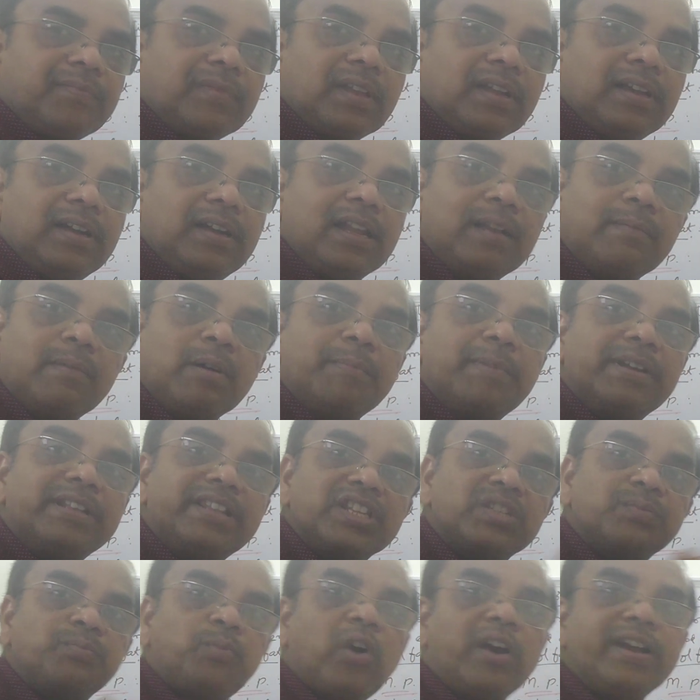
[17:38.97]
Remember,
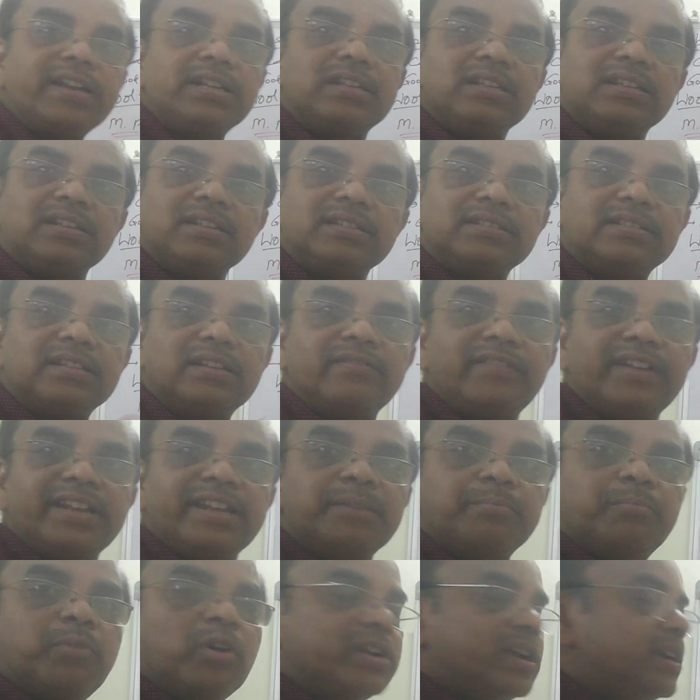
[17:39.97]
this point is a very
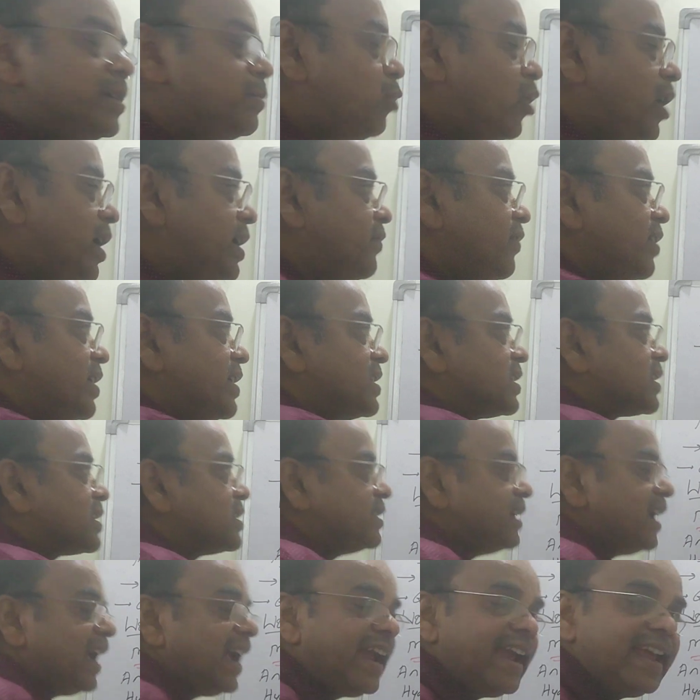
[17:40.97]
important point. We'll
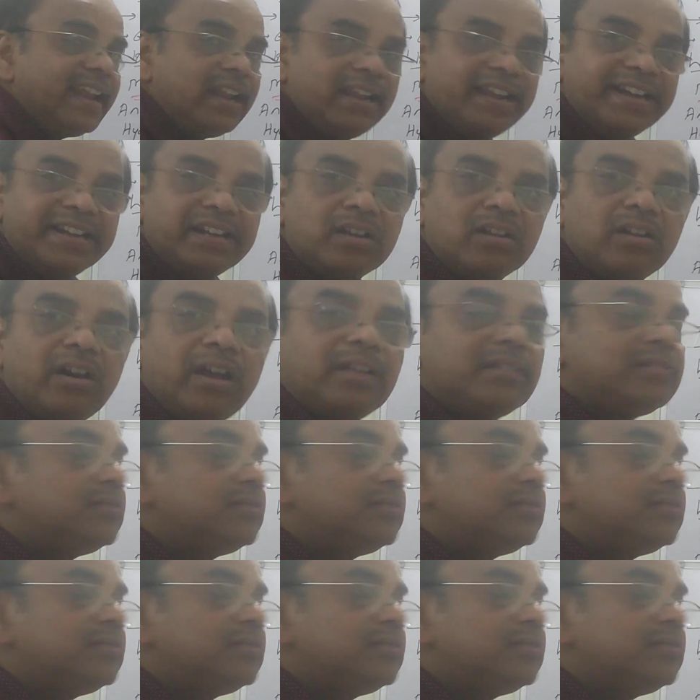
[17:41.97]
discuss it again later on.